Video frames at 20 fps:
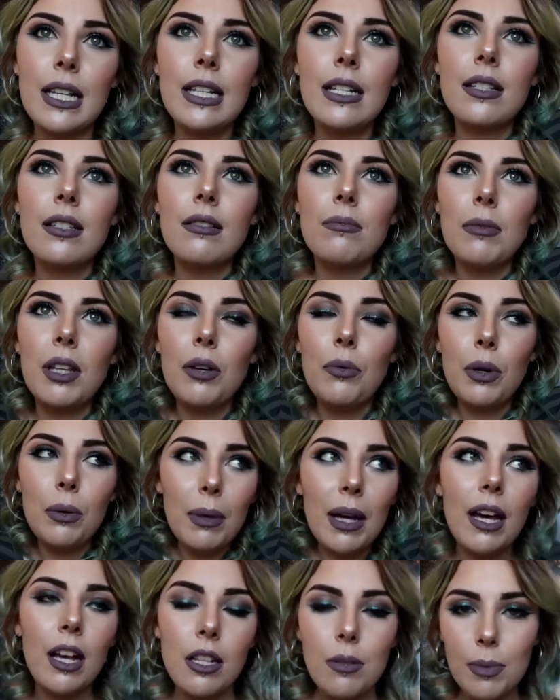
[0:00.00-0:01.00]
Like the
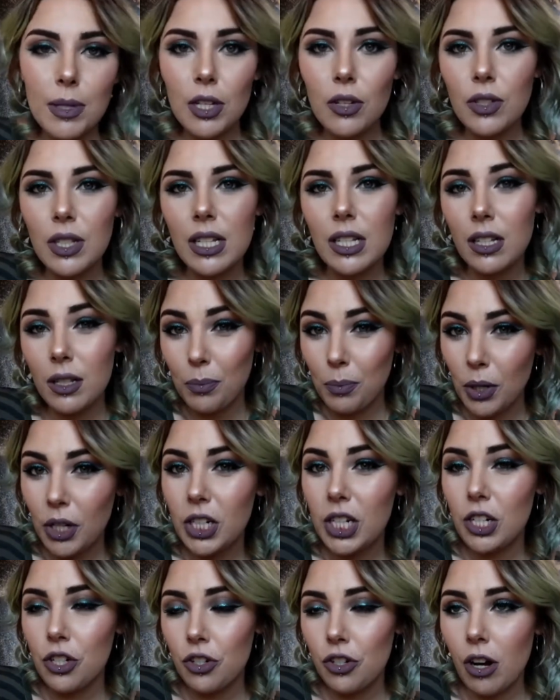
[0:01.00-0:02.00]
one my husband uses is
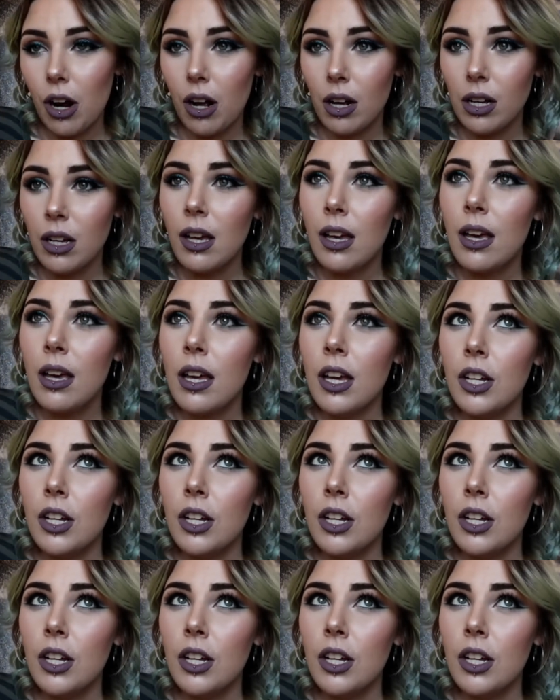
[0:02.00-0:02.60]
pretty strong